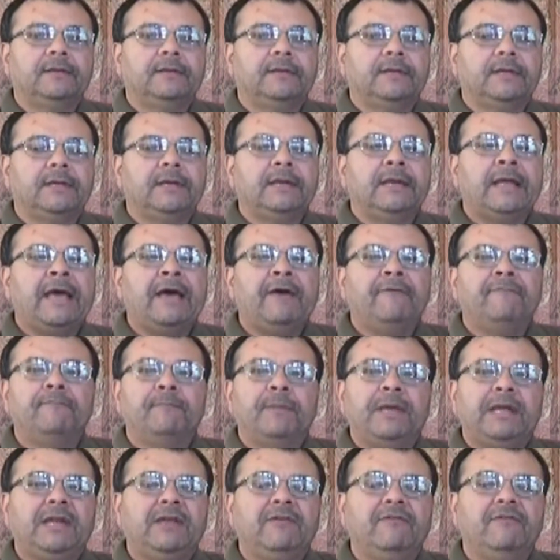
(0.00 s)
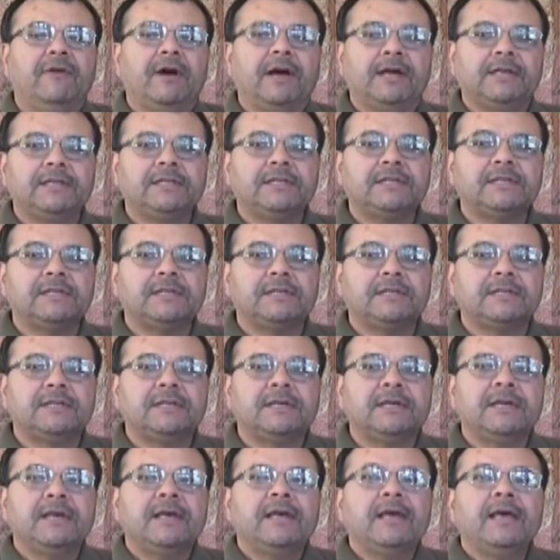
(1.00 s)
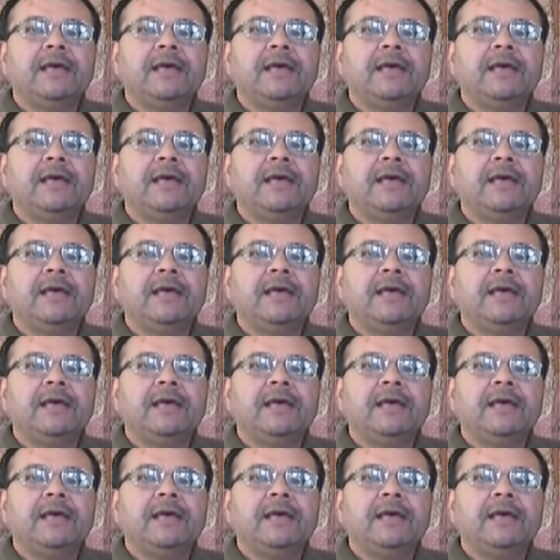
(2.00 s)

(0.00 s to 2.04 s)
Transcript: didn't have many vices.